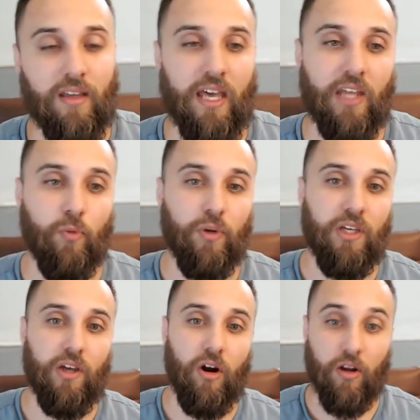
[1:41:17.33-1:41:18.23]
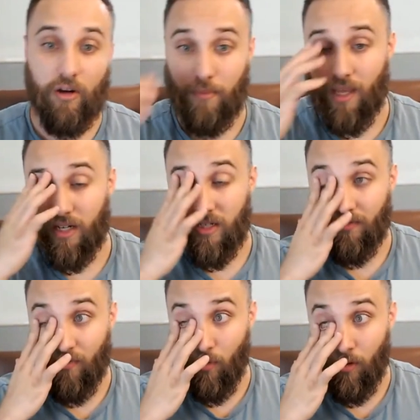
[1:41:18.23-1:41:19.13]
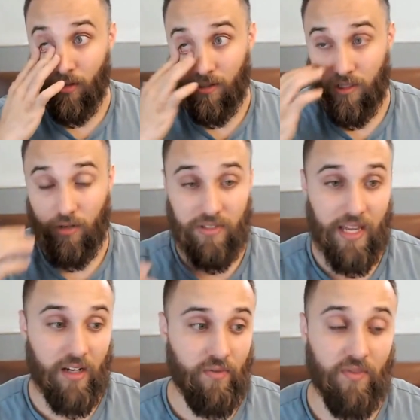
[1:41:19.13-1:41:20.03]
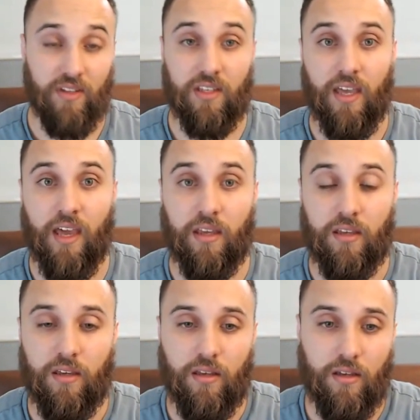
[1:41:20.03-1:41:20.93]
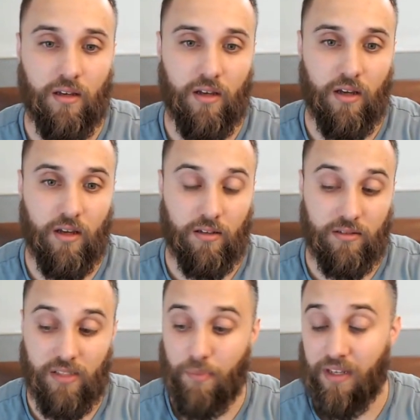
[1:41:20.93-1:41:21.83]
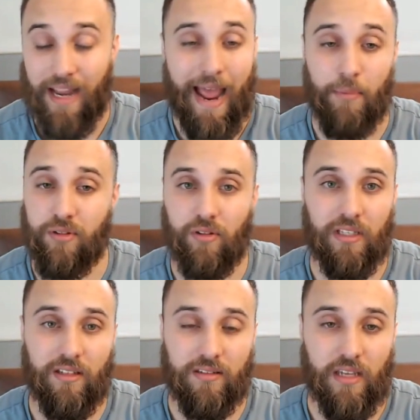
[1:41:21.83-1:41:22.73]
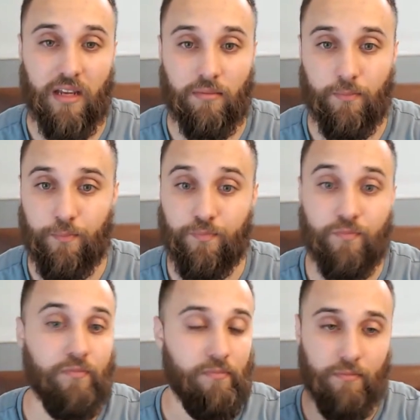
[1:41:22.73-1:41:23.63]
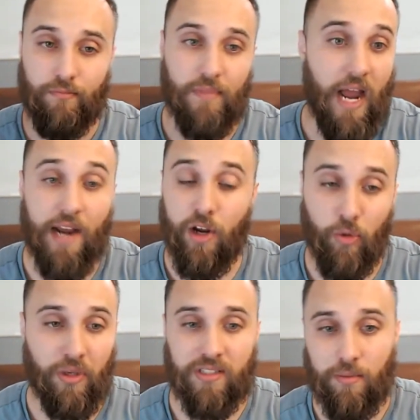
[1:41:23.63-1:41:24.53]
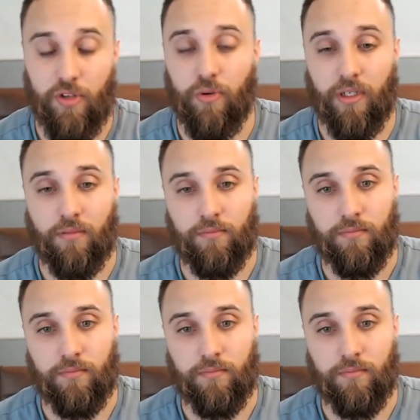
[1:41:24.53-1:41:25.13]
and we are going to manage it for, 10 to 15K, something absolutely insane. I know because I'm doing it.